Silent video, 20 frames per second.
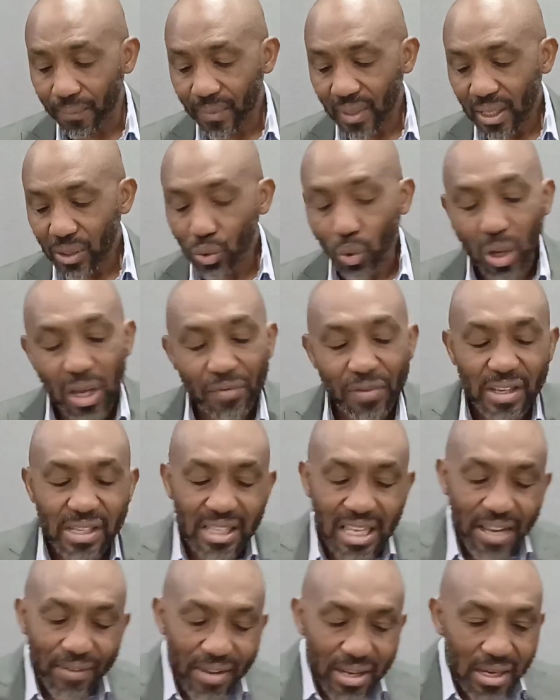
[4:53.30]
So if he's
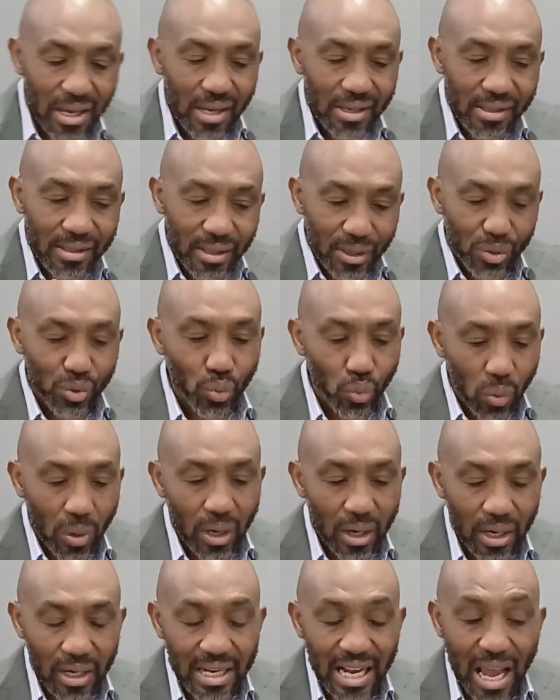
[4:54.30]
giving us this
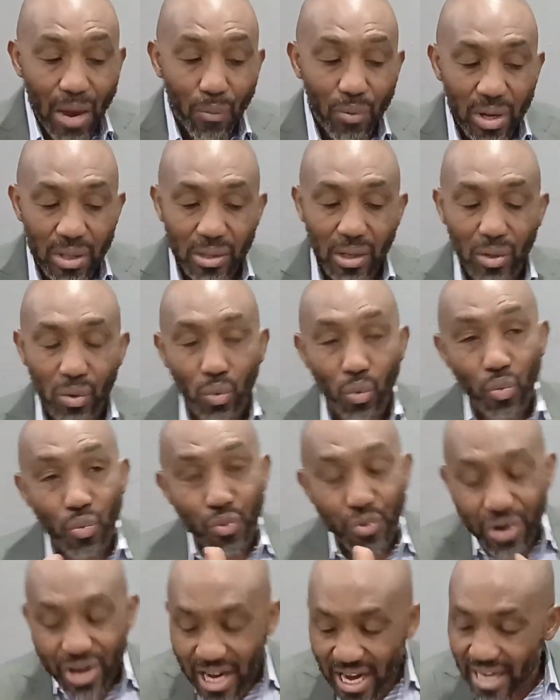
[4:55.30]
word and we're not
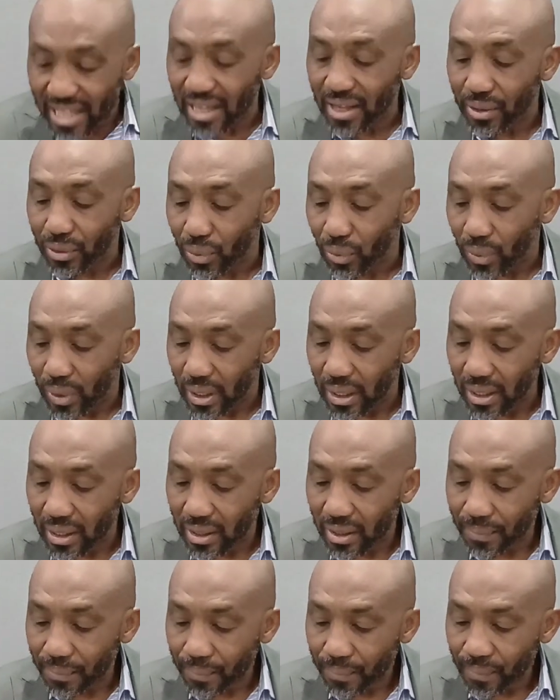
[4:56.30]
reading the word,
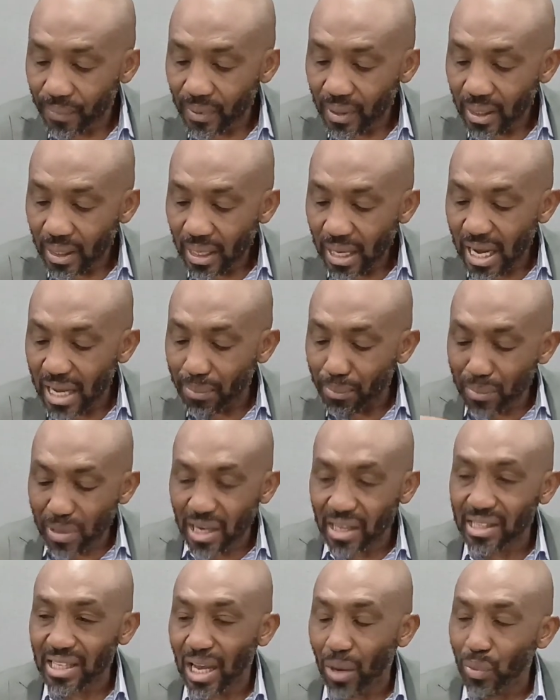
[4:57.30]
It
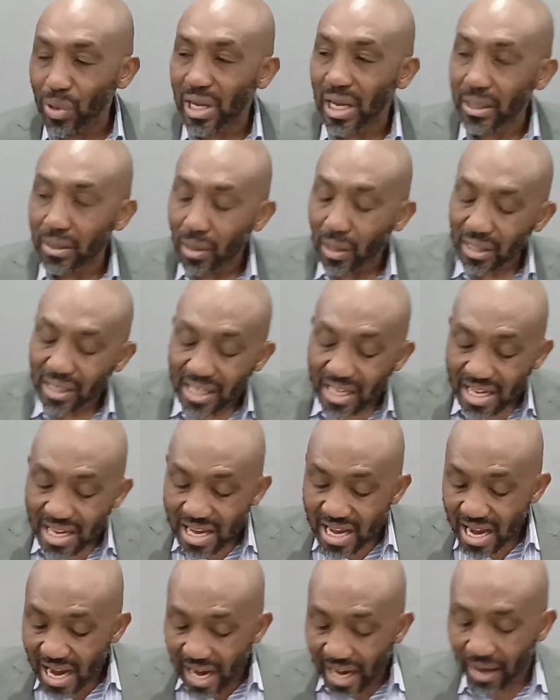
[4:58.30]
means that we cannot
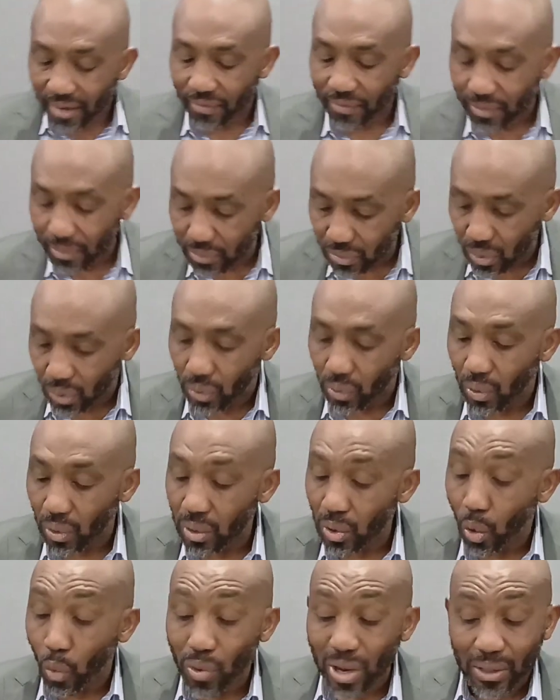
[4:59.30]
hear from the Lord,
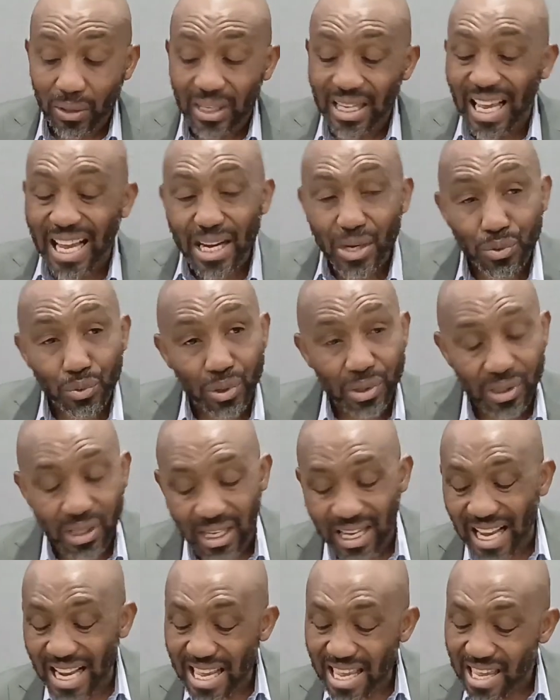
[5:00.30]
or we're not
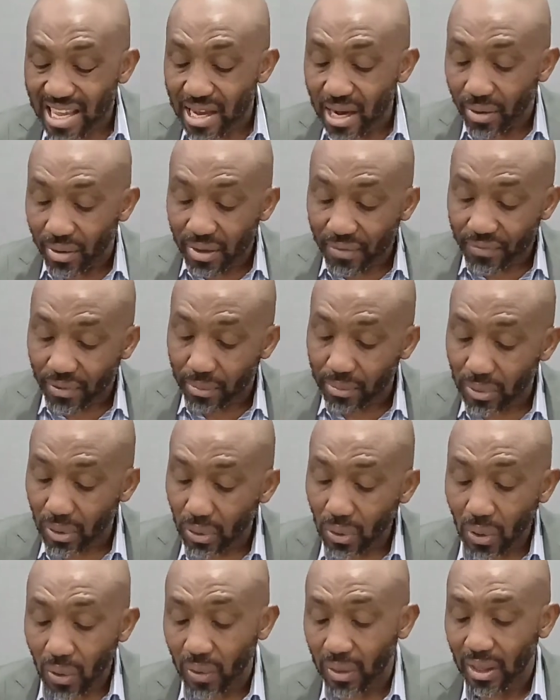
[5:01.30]
interested in hearing from the
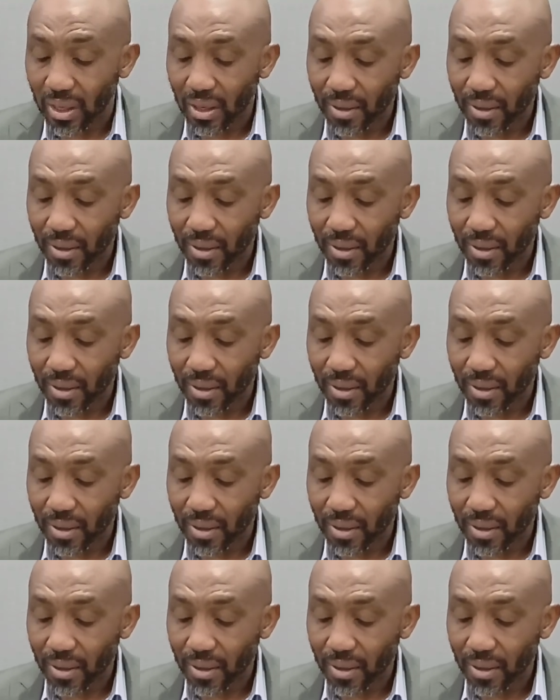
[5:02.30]
Lord.